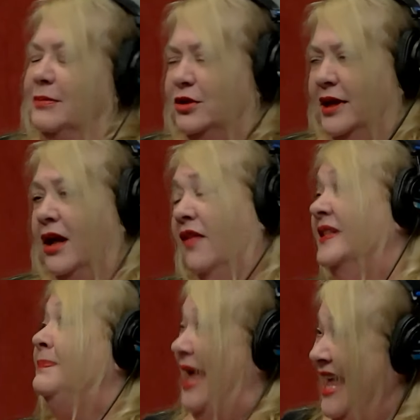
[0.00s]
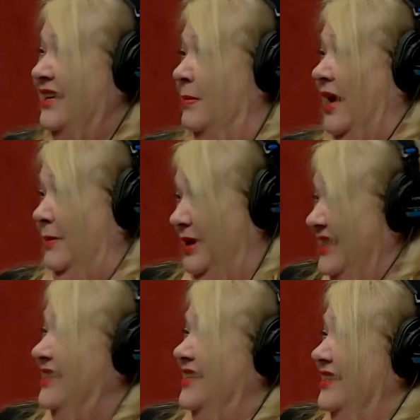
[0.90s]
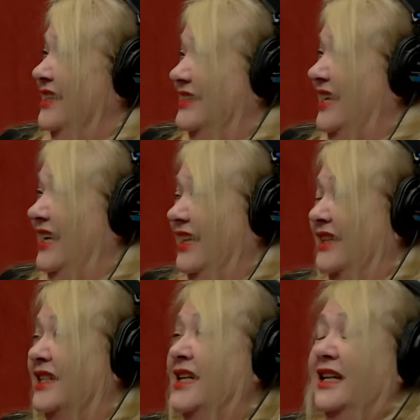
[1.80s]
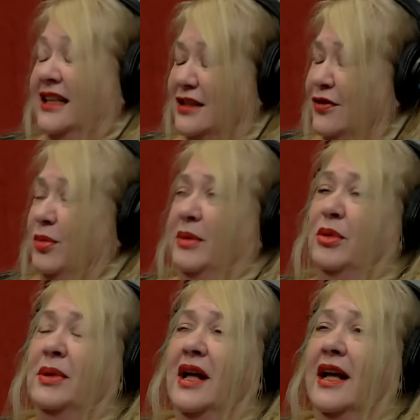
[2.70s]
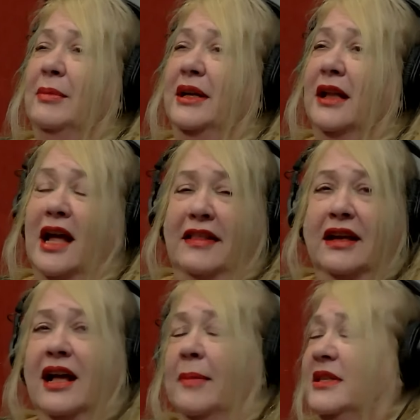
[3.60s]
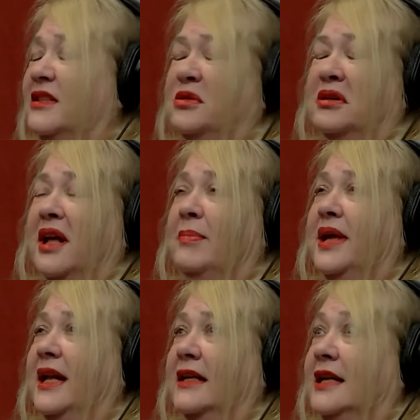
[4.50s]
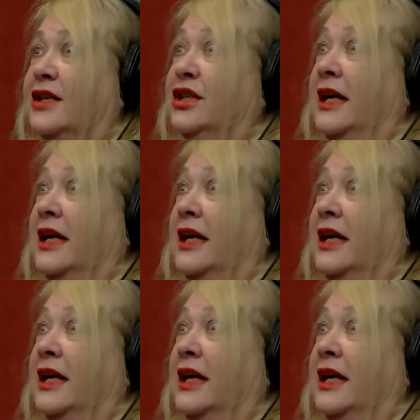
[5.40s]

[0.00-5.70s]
I'm doing all this pantomime because he doesn't understand right. English. There's a few people behind me in line, the cops at the door not paying attention.